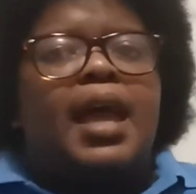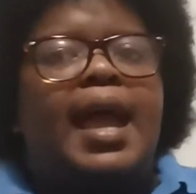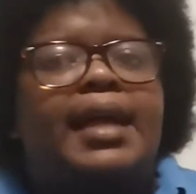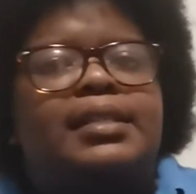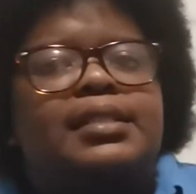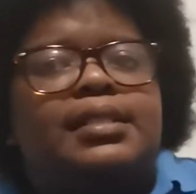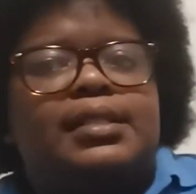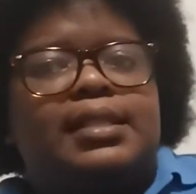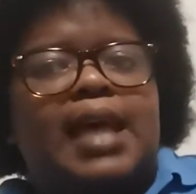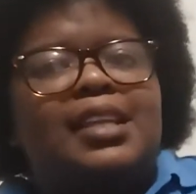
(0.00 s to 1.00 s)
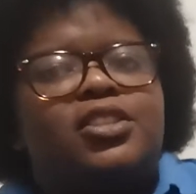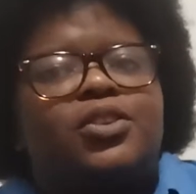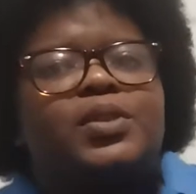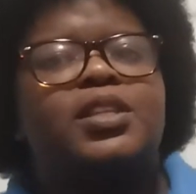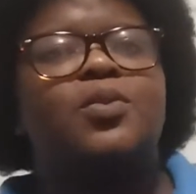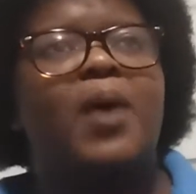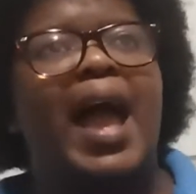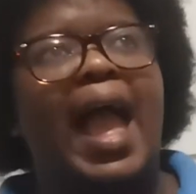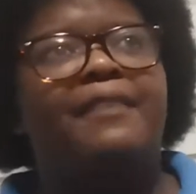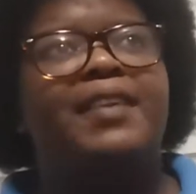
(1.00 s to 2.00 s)
and that's the reason
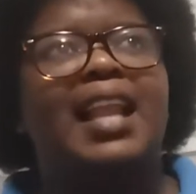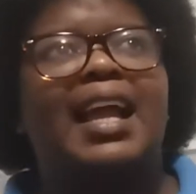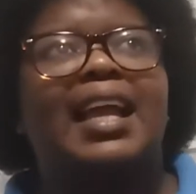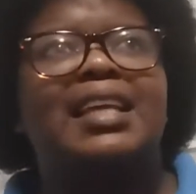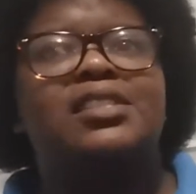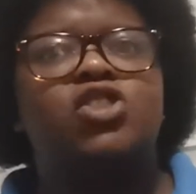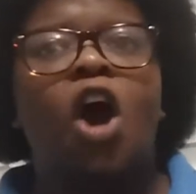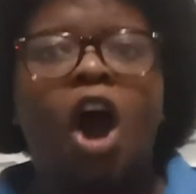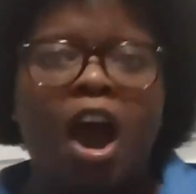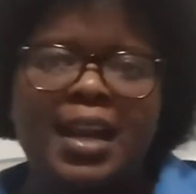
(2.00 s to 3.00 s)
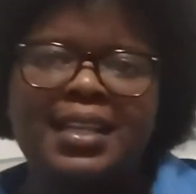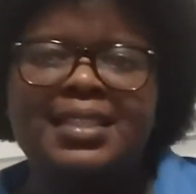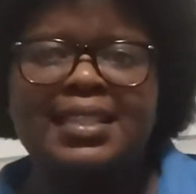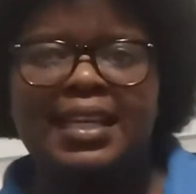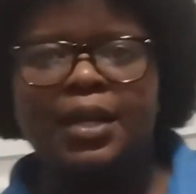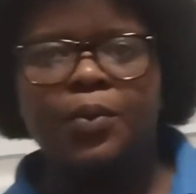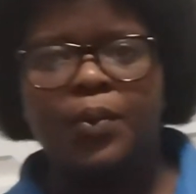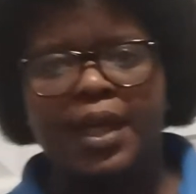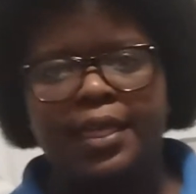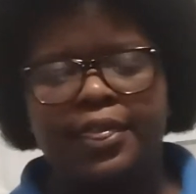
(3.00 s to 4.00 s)
why I feel like it's harder dealing
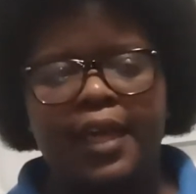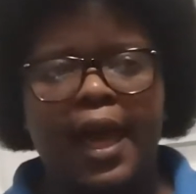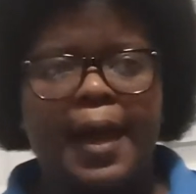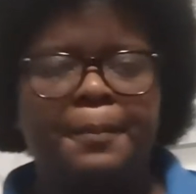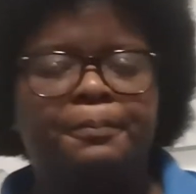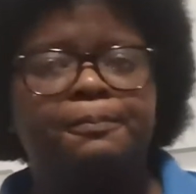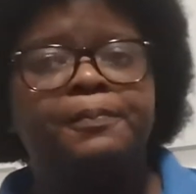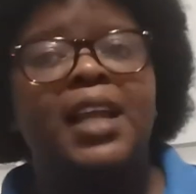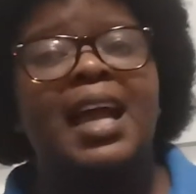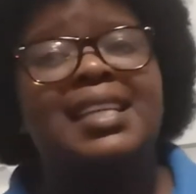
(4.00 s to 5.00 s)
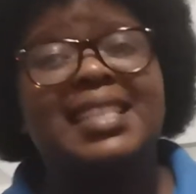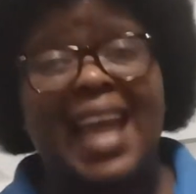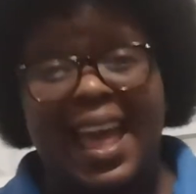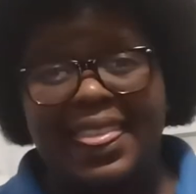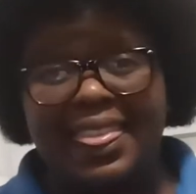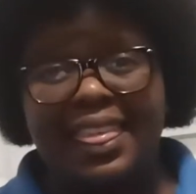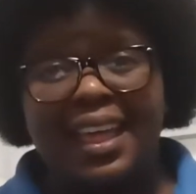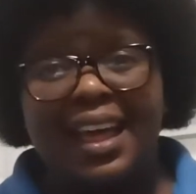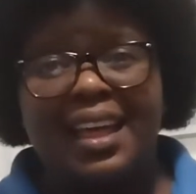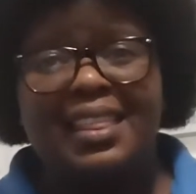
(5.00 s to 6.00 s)
with death
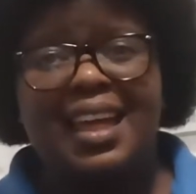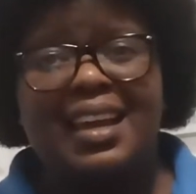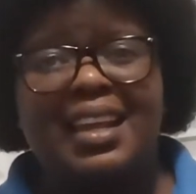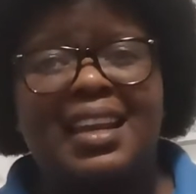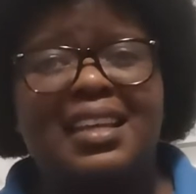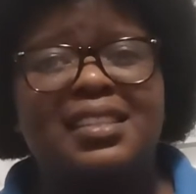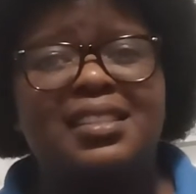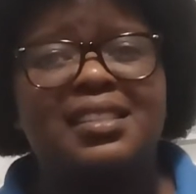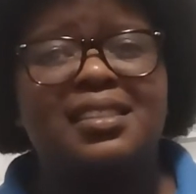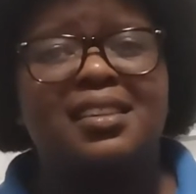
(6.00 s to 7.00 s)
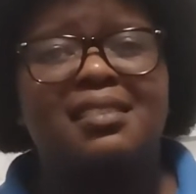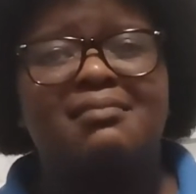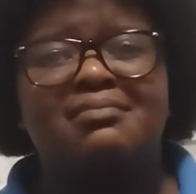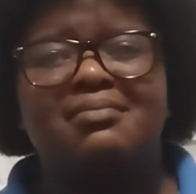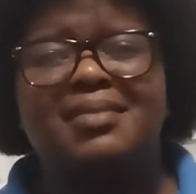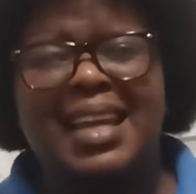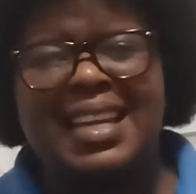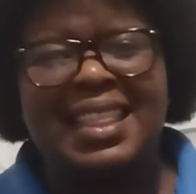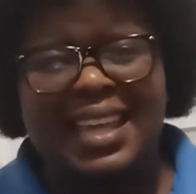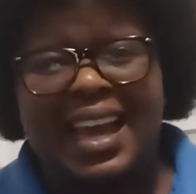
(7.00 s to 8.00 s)
than it is
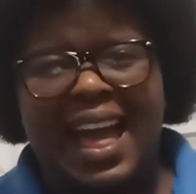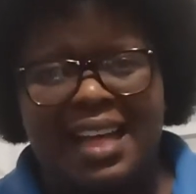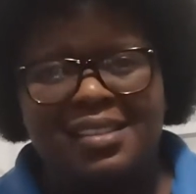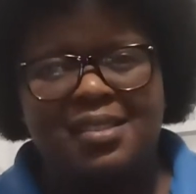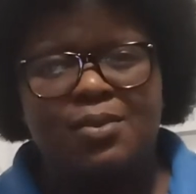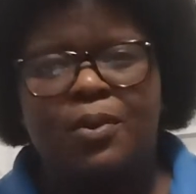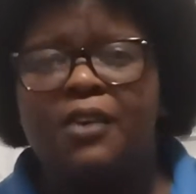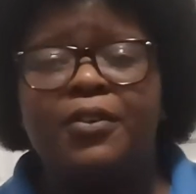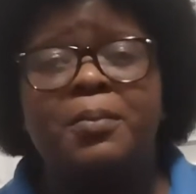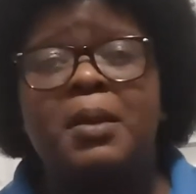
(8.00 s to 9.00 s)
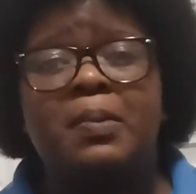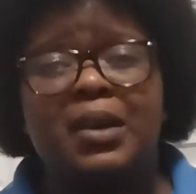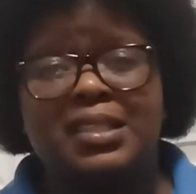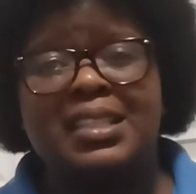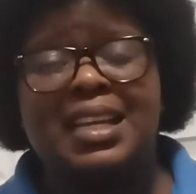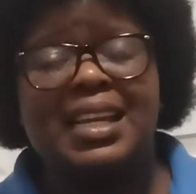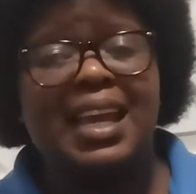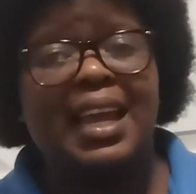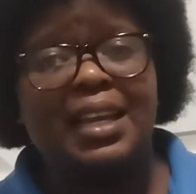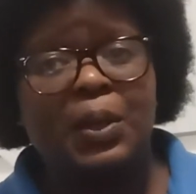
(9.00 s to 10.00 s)
anything else. Well, for me
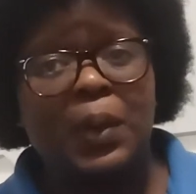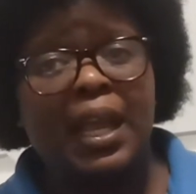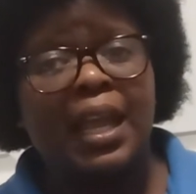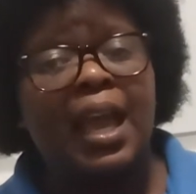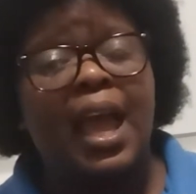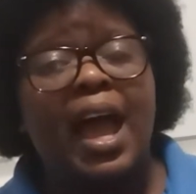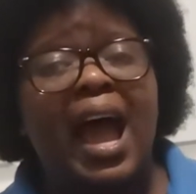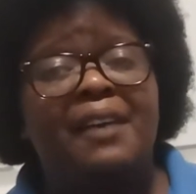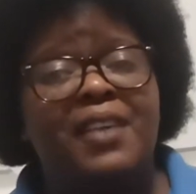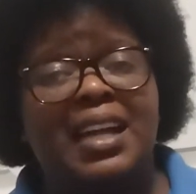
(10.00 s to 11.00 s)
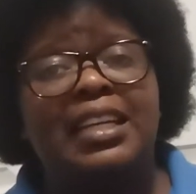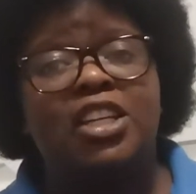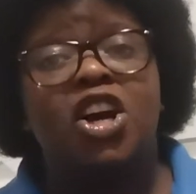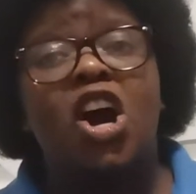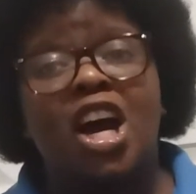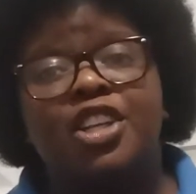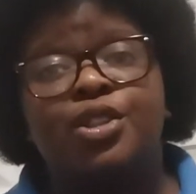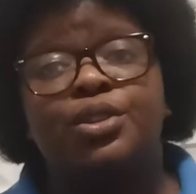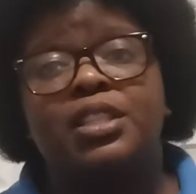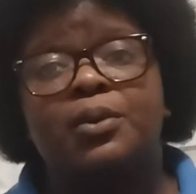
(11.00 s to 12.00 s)
personally, anyway, I find it hard
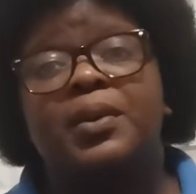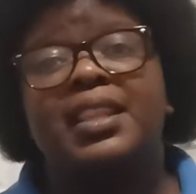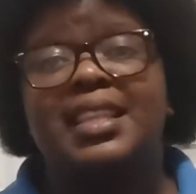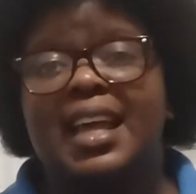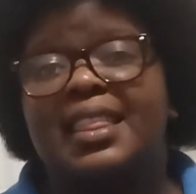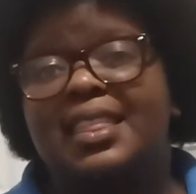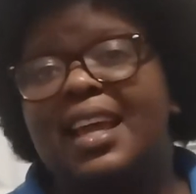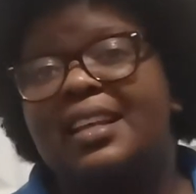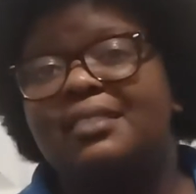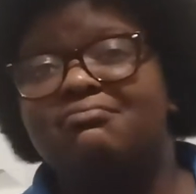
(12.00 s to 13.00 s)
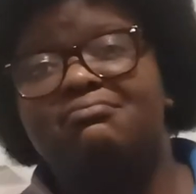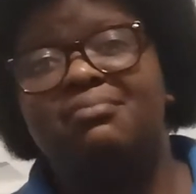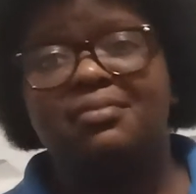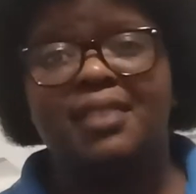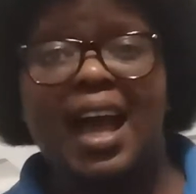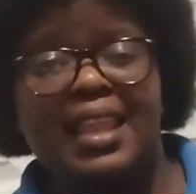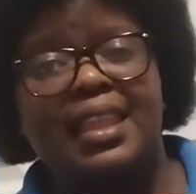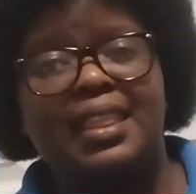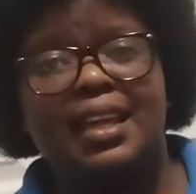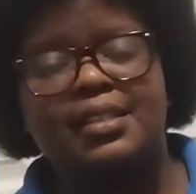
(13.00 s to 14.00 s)
to deal with death than
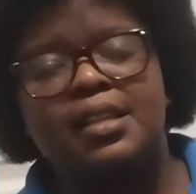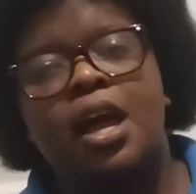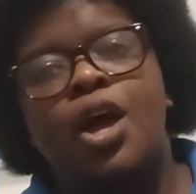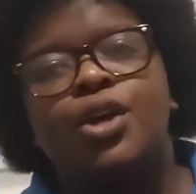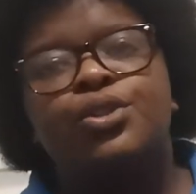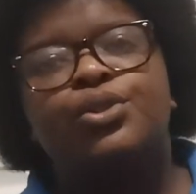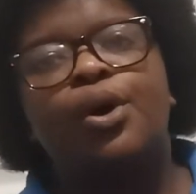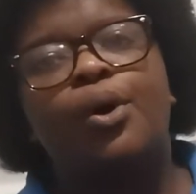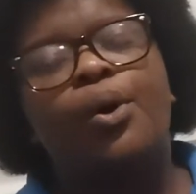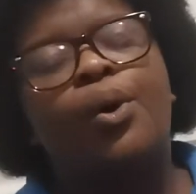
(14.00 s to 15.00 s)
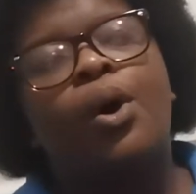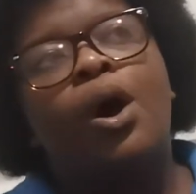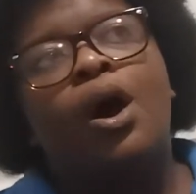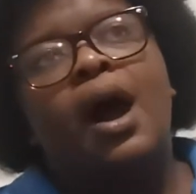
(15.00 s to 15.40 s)
other things. So,